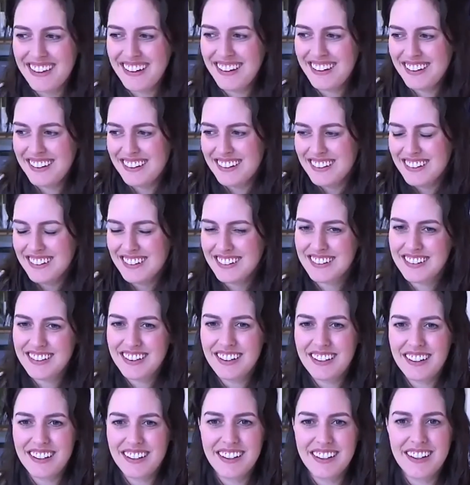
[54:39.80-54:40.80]
thanks.
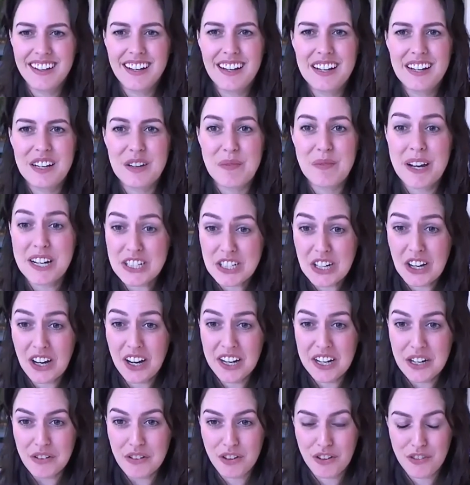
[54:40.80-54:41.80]
Yeah. Um, I
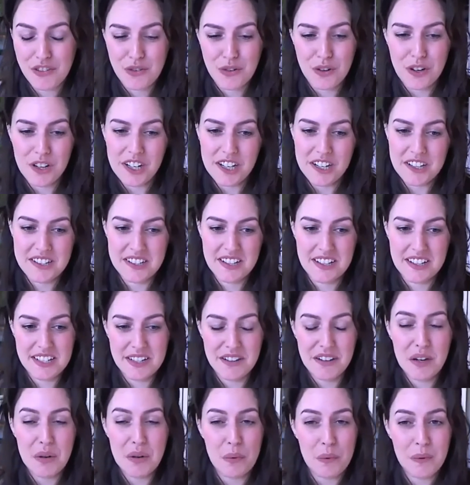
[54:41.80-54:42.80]
taught it for four years. That's
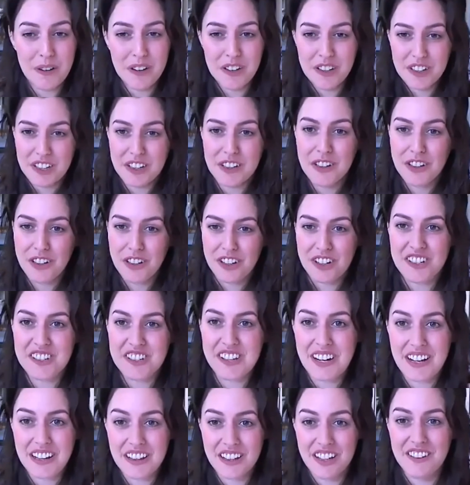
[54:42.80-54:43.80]
how I really learned
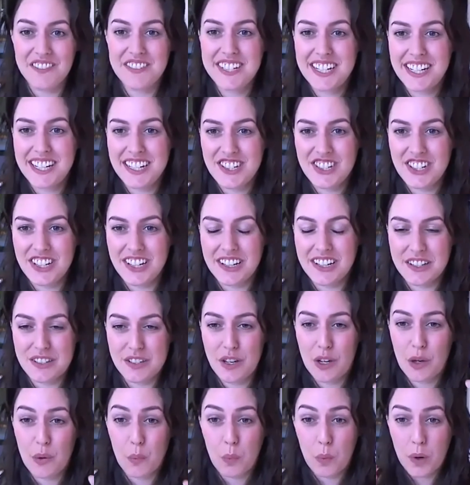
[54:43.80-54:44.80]
that I love teaching, because
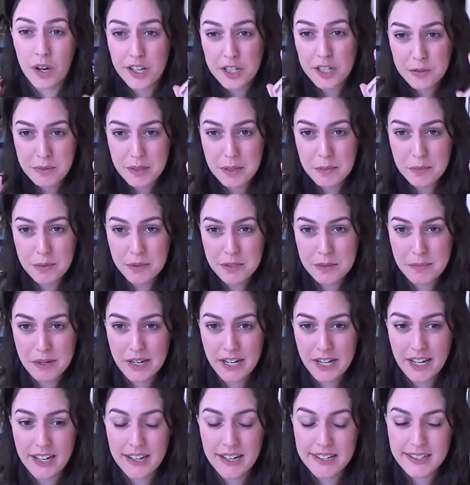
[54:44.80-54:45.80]
I can watch people's
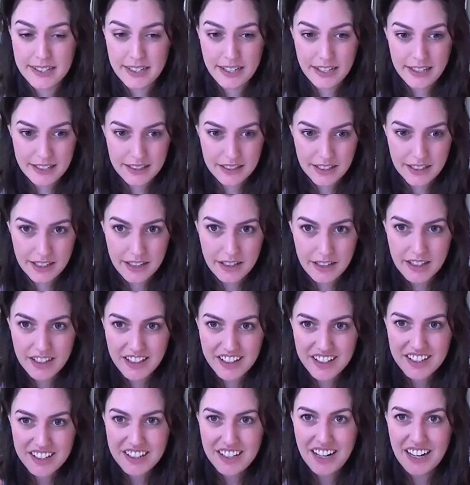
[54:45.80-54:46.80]
minds, and I can like.
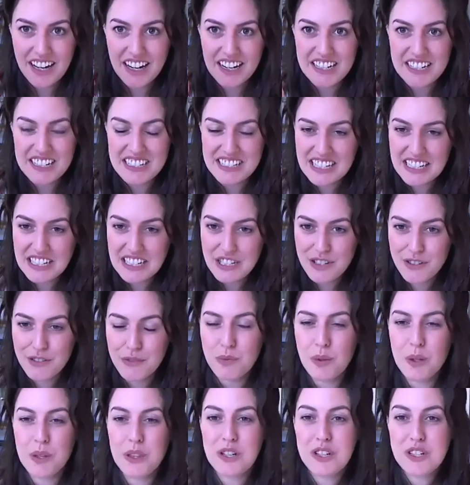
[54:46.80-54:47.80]
Identi-
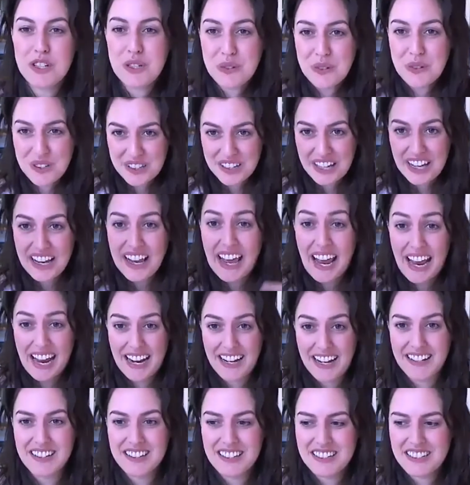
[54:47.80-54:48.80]
when they're doing like
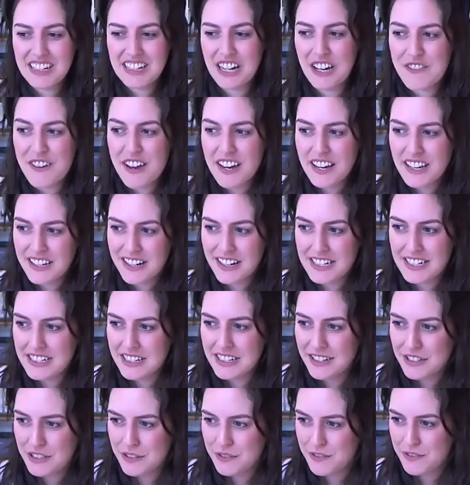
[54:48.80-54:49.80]
hand stuff, I can
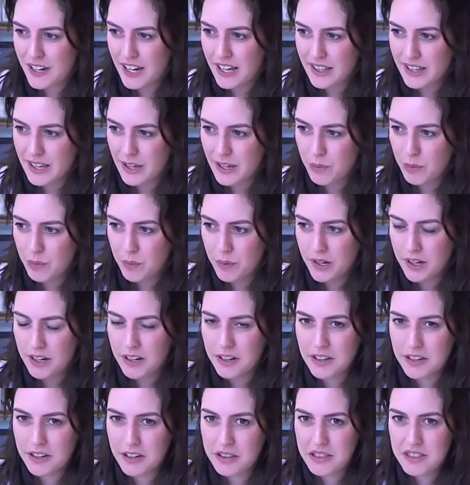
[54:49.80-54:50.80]
identify like
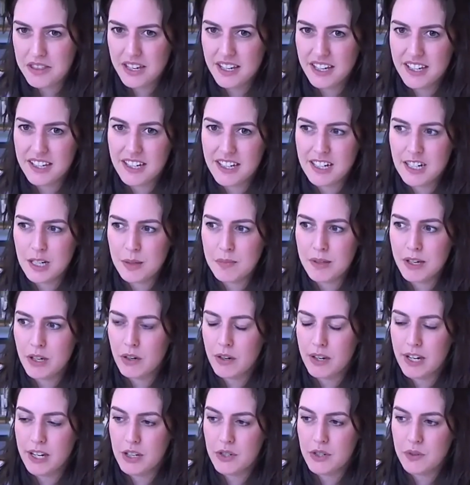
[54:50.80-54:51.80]
where they're thinking, and I'm like,
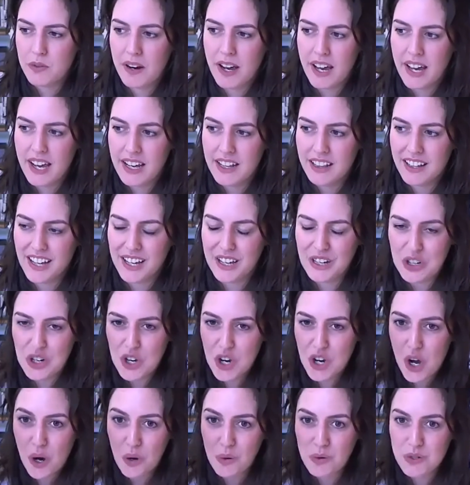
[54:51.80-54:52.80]
okay, try like,
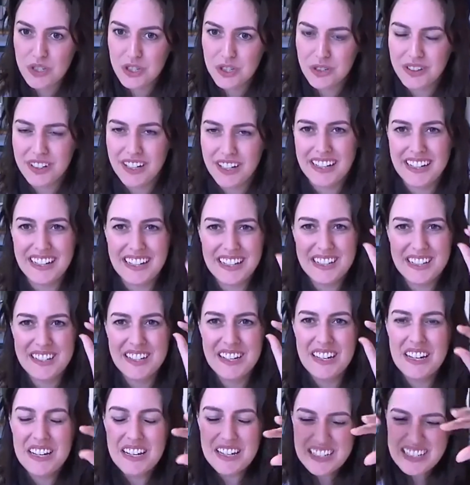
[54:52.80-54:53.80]
no, do like, it's
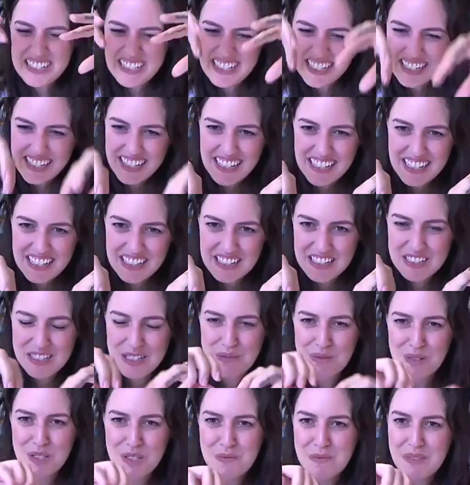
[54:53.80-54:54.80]
digging into
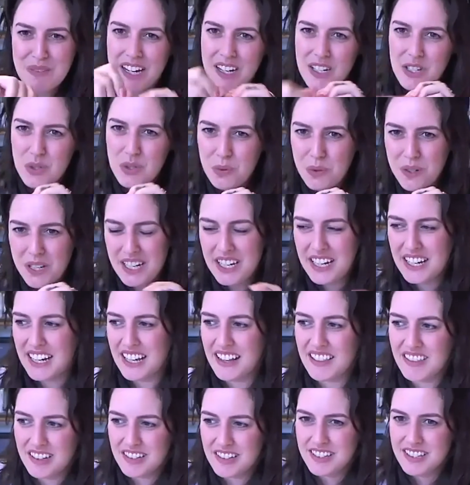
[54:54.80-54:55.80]
someone's mind, tweaking
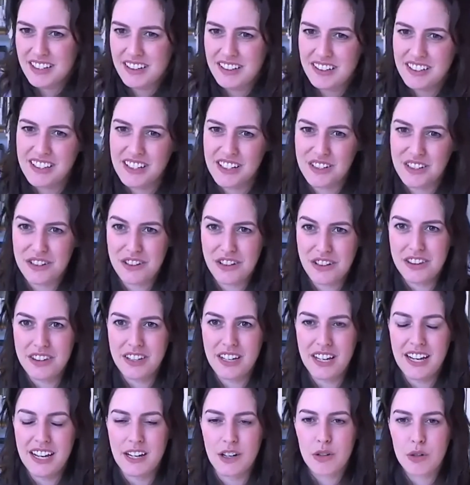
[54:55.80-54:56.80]
it, and then suddenly they do the
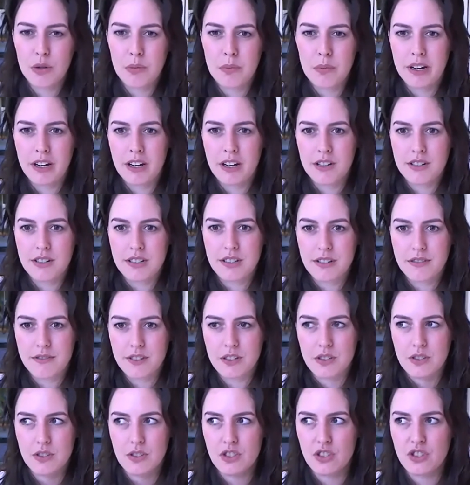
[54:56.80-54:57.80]
thing, and oh my gosh, that
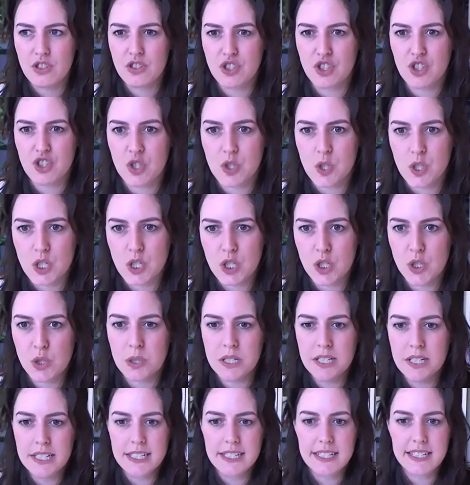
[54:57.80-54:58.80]
feels
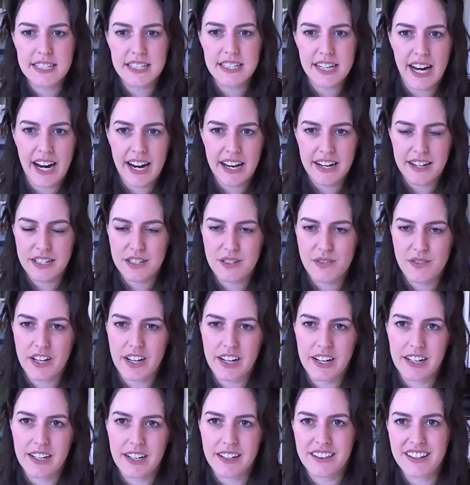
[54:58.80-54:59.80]
so satisfying.
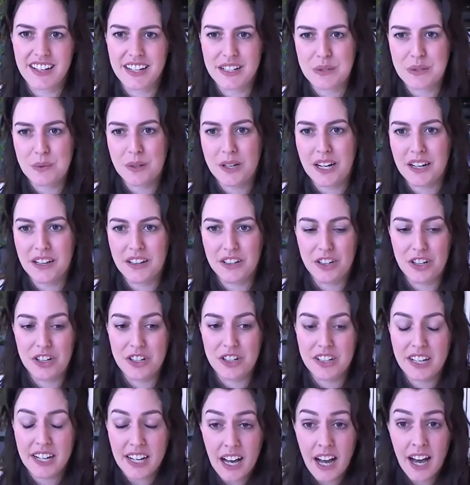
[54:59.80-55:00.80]
Mm-hmm. And that's where I
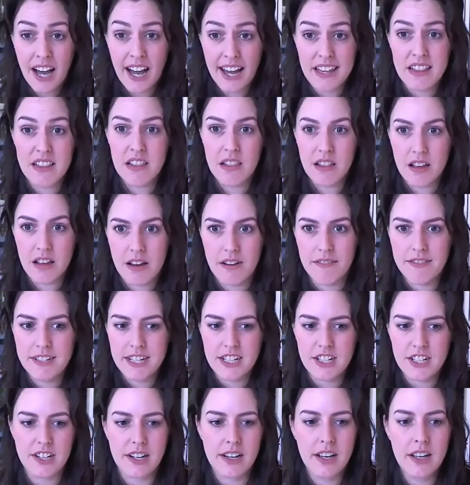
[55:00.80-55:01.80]
learned, like, I love
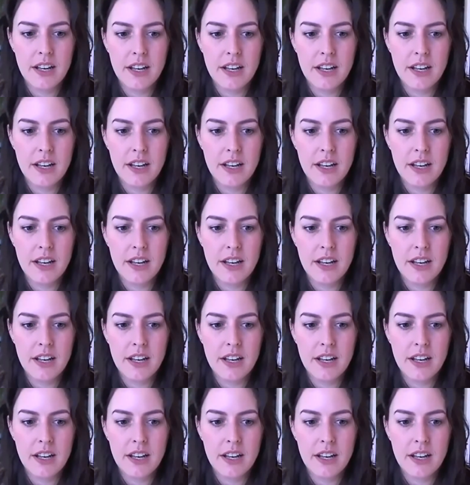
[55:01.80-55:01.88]
teaching.